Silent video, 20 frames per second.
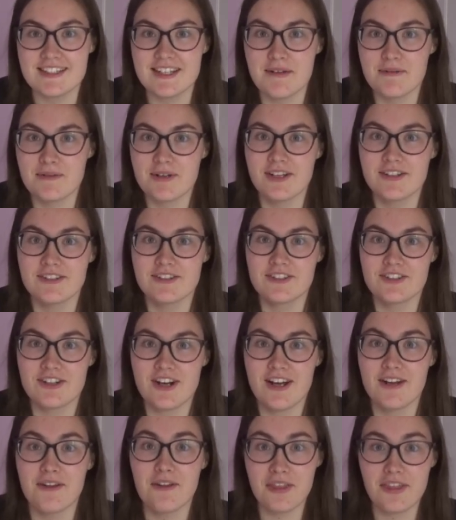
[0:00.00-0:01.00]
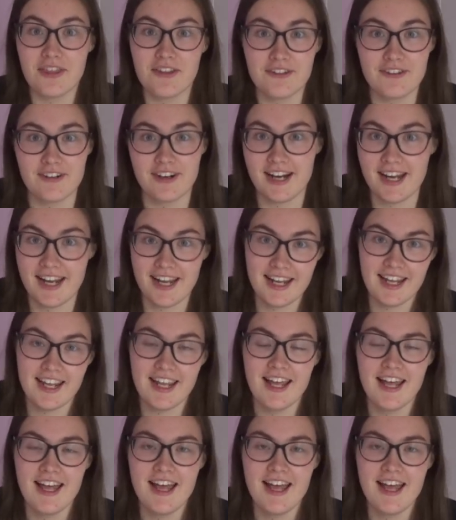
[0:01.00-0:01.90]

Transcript: I'm going to try on three.